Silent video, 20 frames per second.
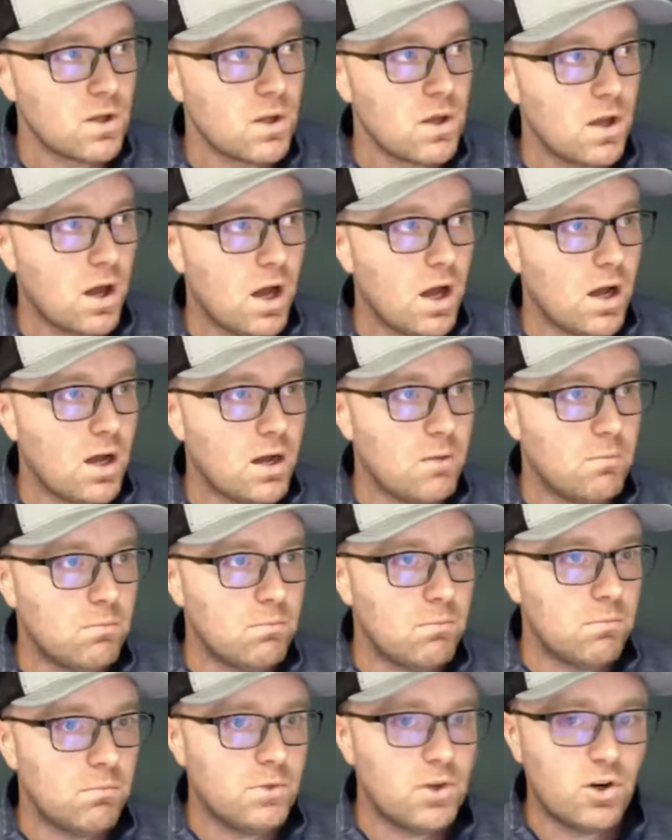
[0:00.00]

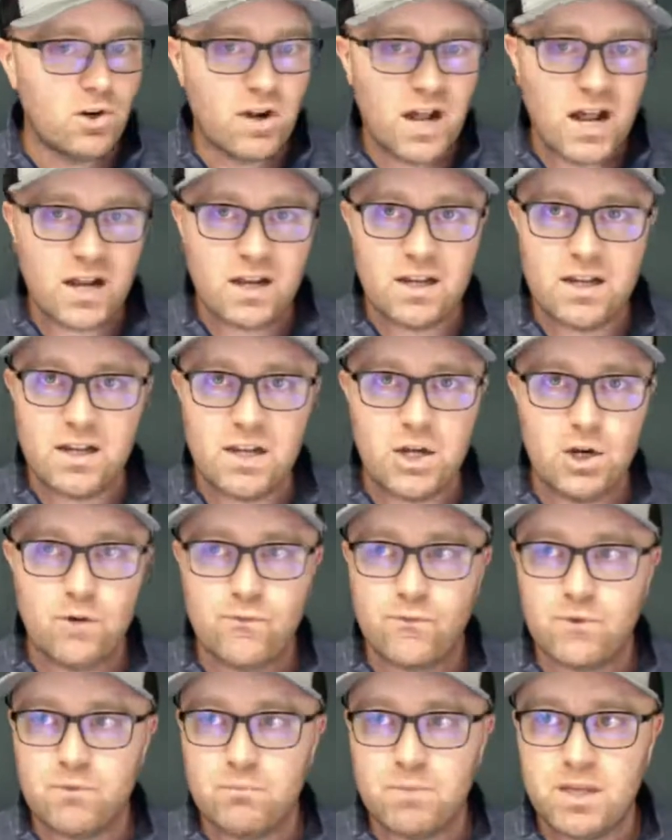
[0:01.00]
You're not going to hear
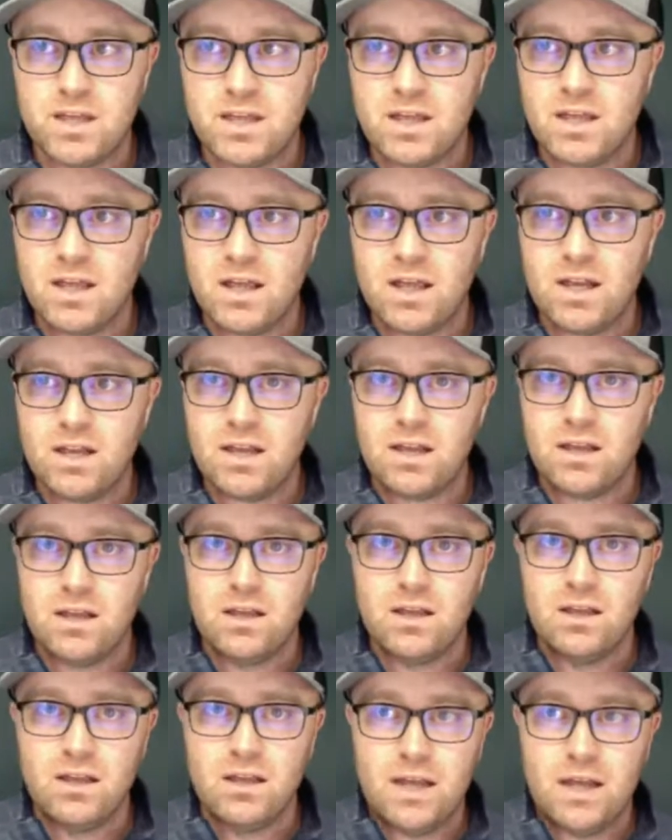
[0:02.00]
from me any
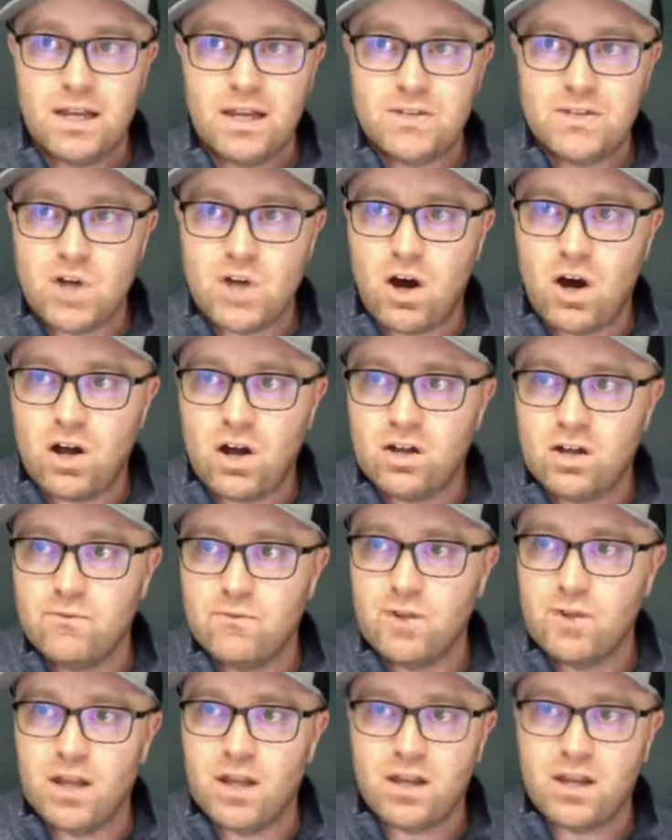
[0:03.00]
talk of
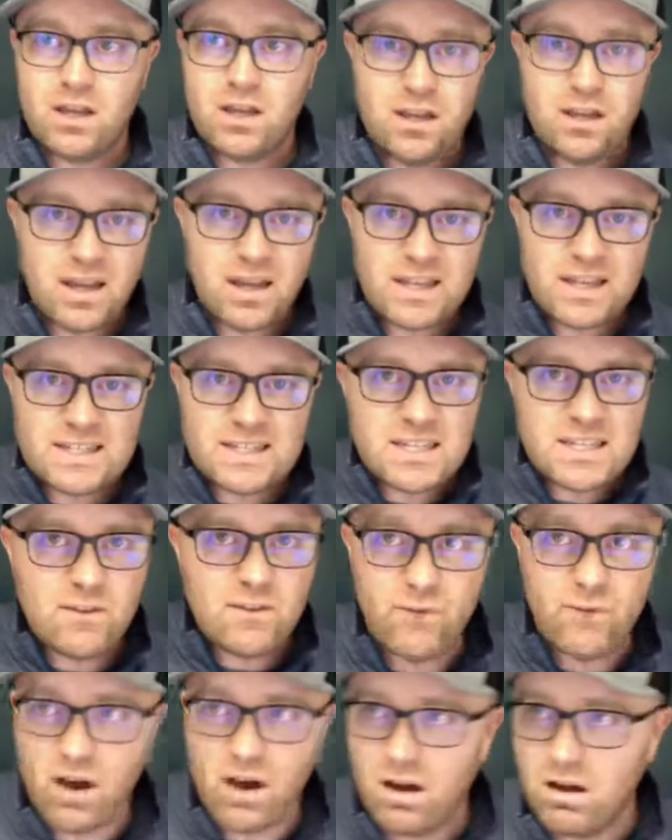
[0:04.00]
like
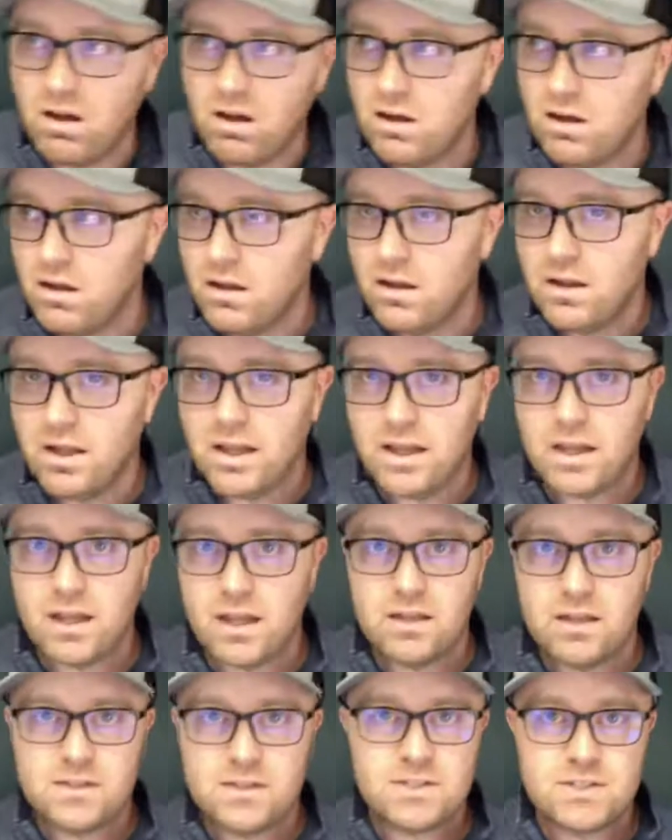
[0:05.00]
Antifa
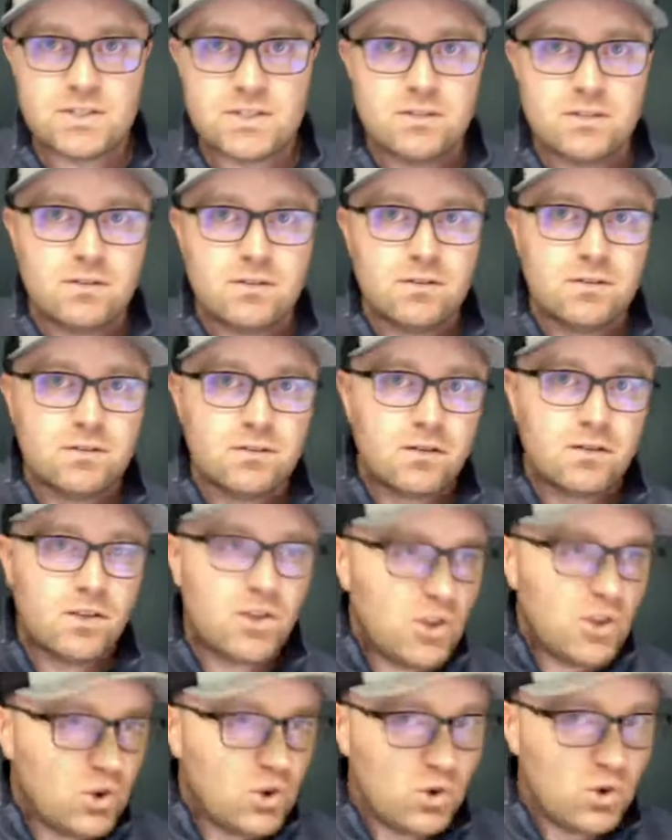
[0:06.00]
and
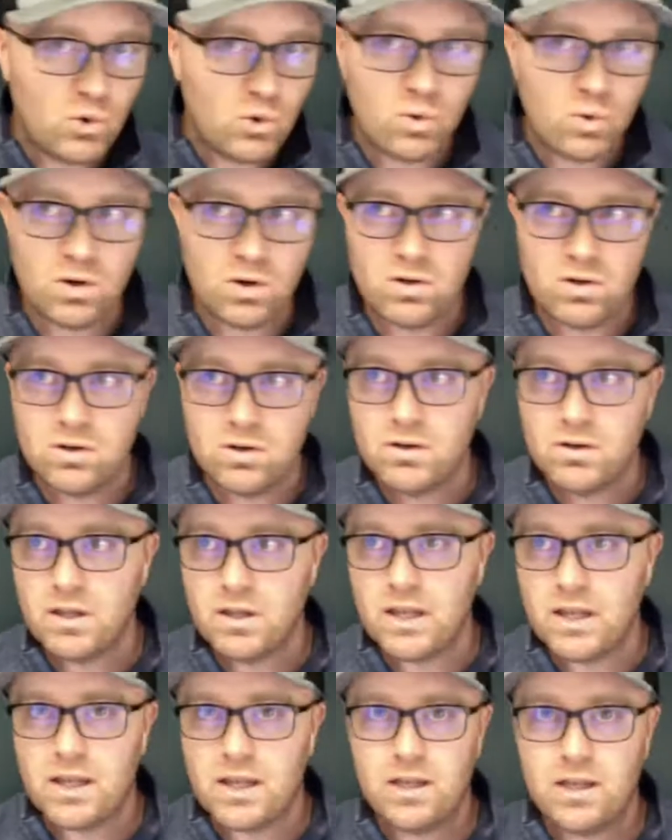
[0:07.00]
Q,
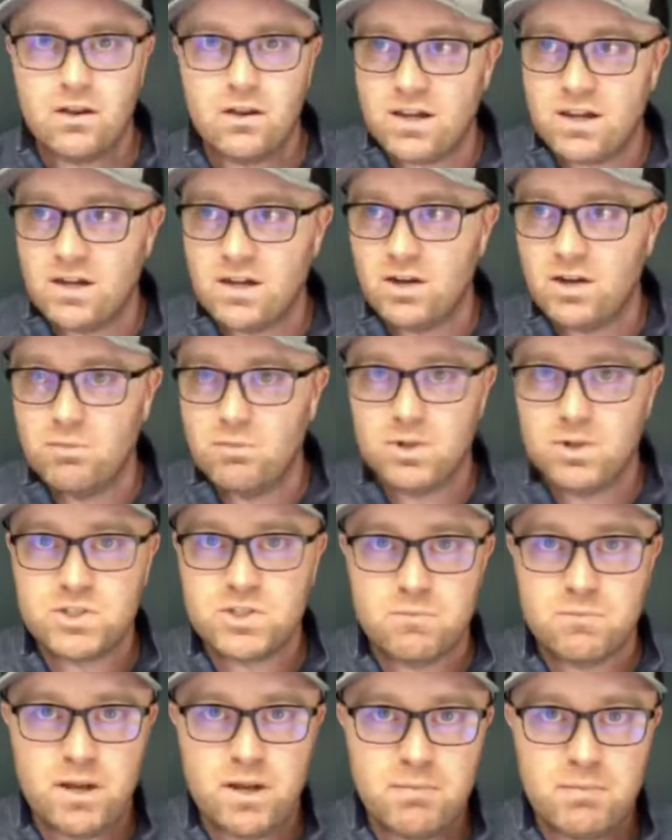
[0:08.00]
and I'm going to hear much
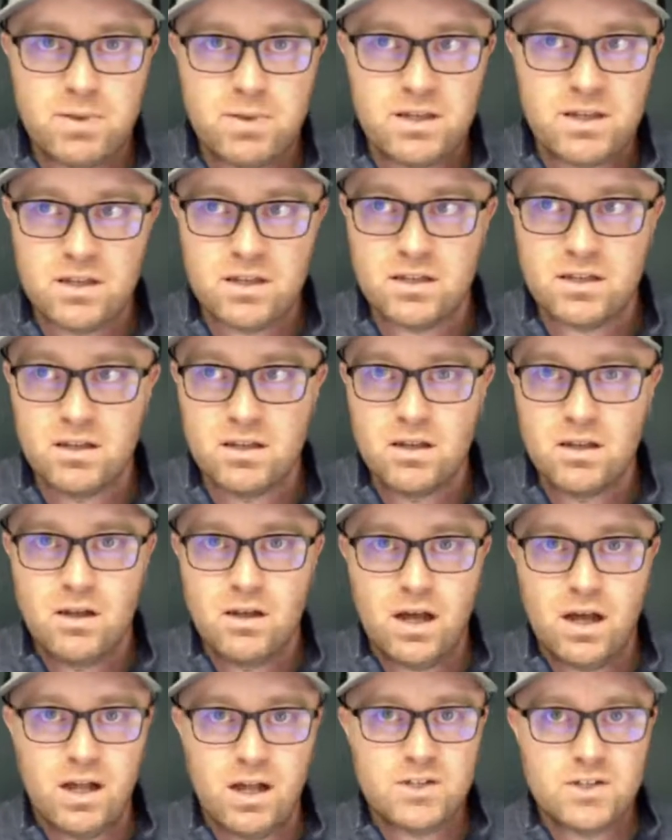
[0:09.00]
of my opinion
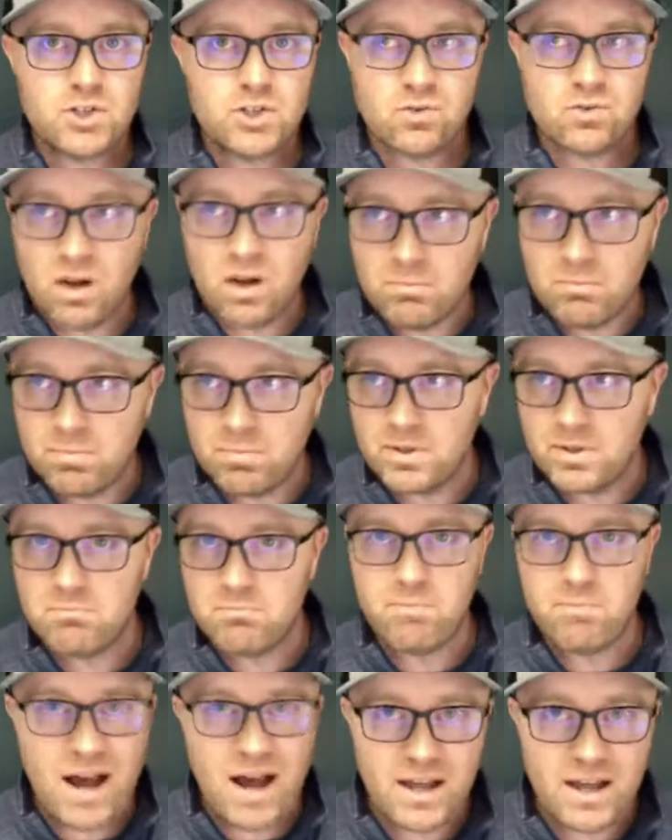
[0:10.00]
on Trump and
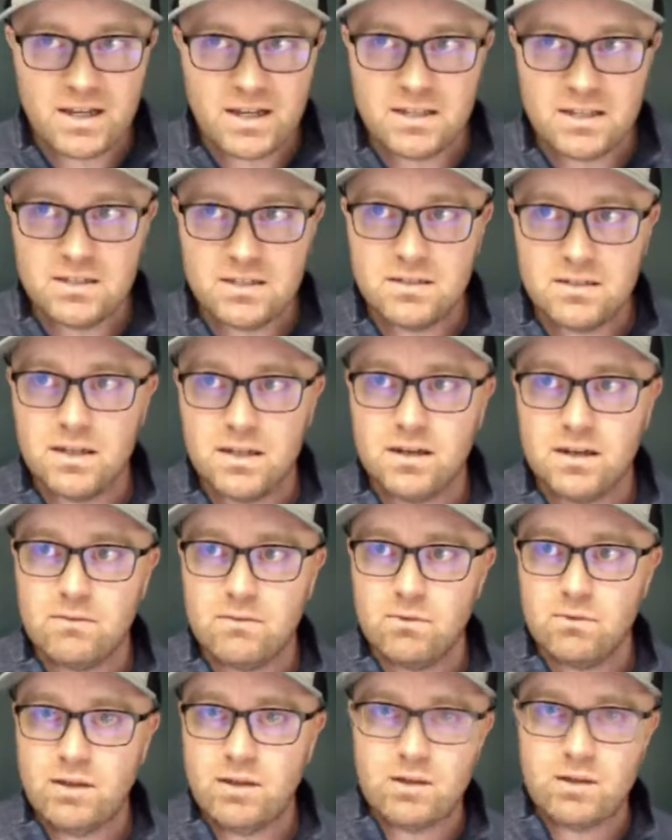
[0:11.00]
Biden and
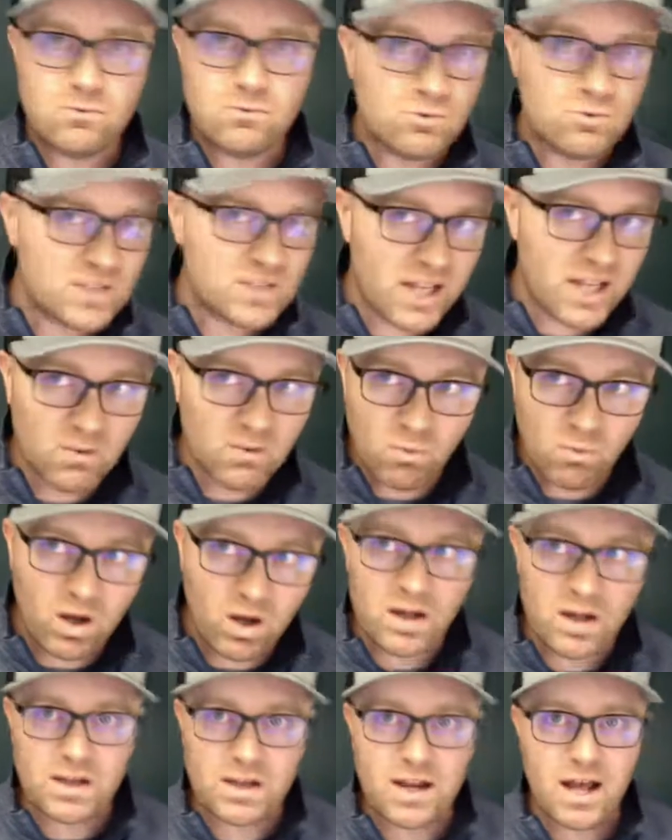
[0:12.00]
who said
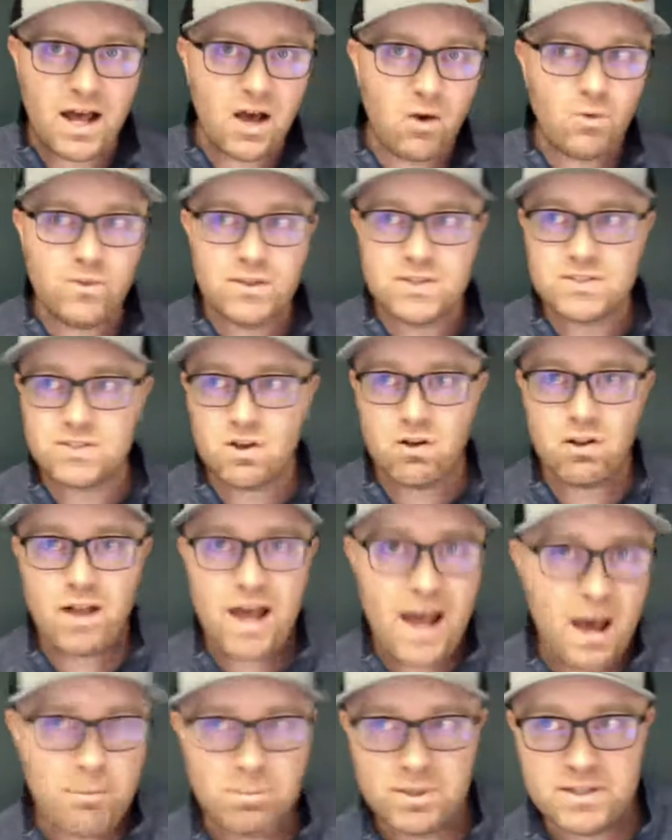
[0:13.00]
what and how this all
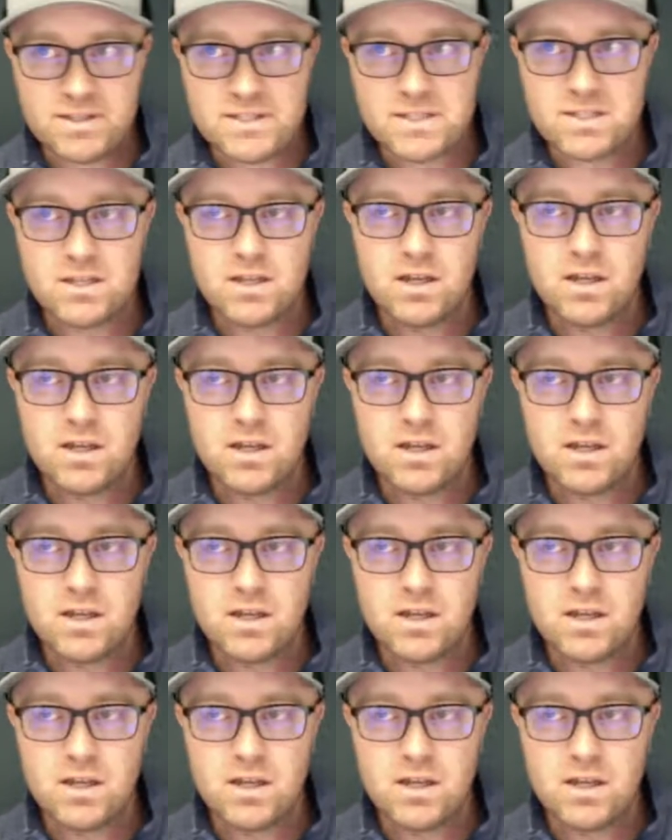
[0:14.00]
happened.